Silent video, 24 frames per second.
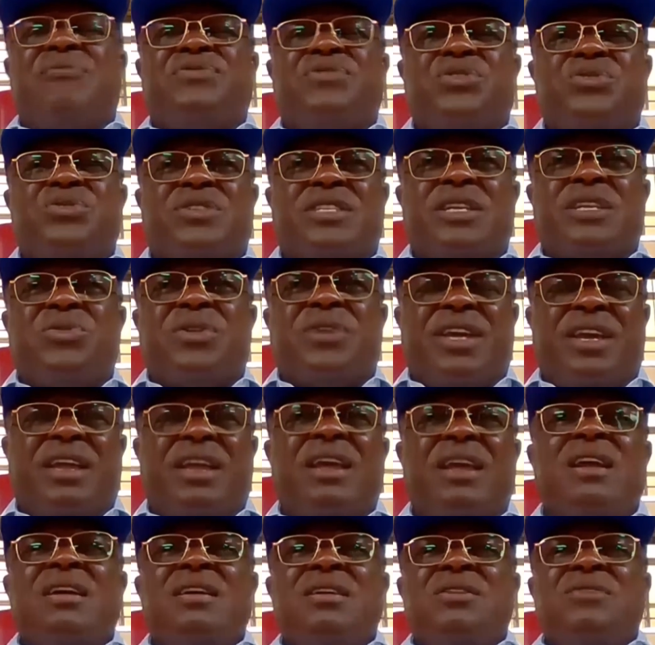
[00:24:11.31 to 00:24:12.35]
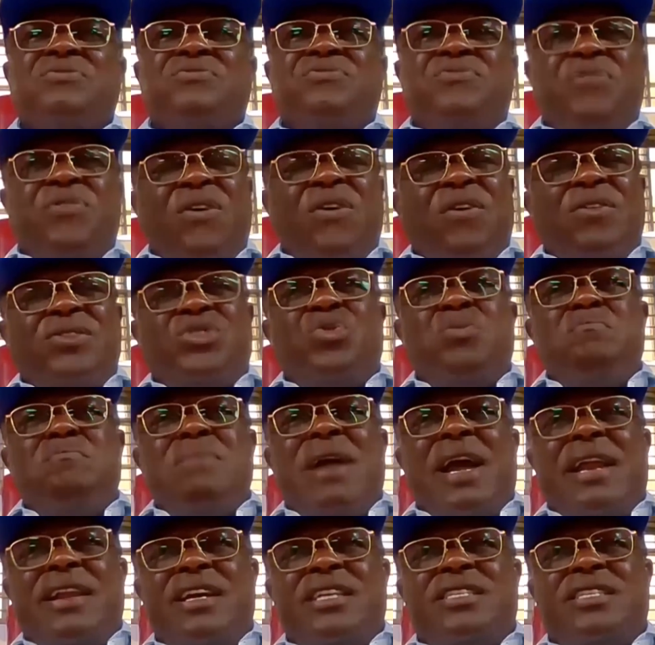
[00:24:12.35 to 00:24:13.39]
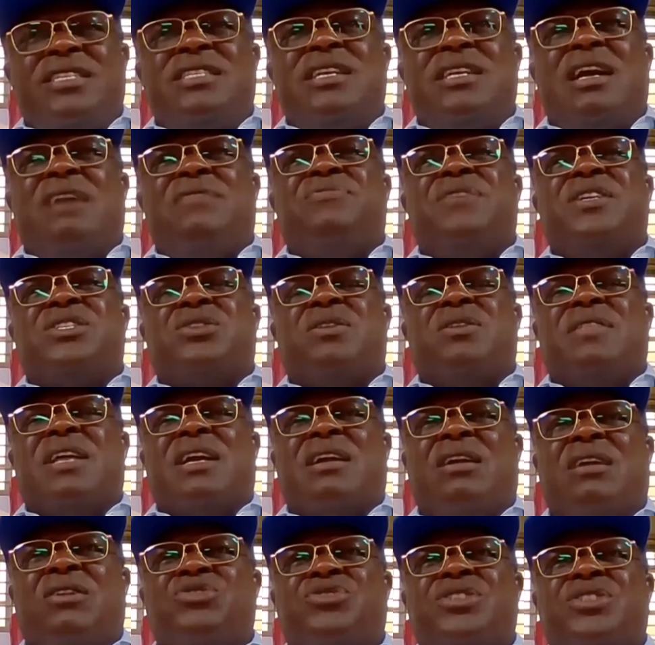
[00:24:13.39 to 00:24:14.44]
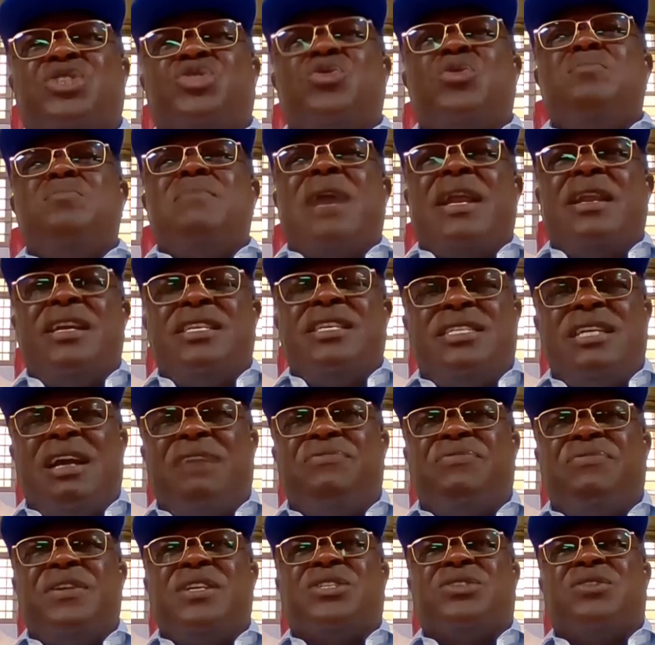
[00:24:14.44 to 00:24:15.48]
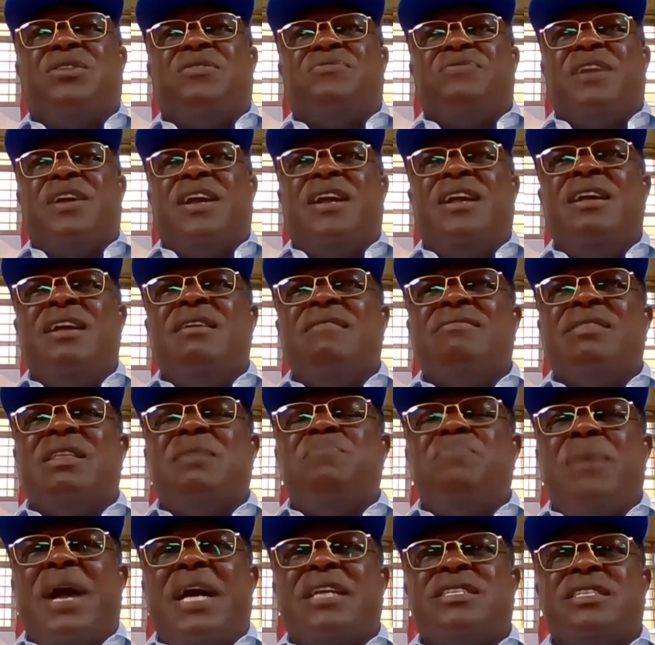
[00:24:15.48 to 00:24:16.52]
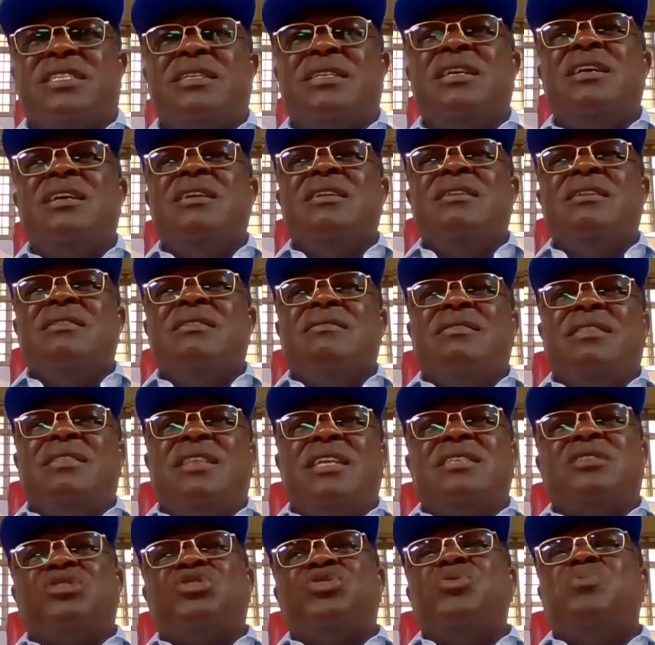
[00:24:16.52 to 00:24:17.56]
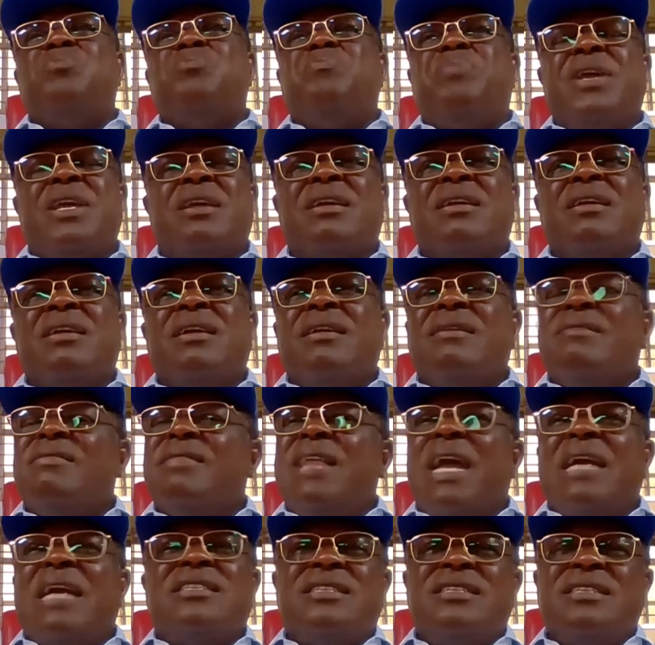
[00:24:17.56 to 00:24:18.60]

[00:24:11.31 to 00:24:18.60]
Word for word: You will still have to say, okay, for to manage the affairs of the country, to manage the affairs of uh, the party, this should be.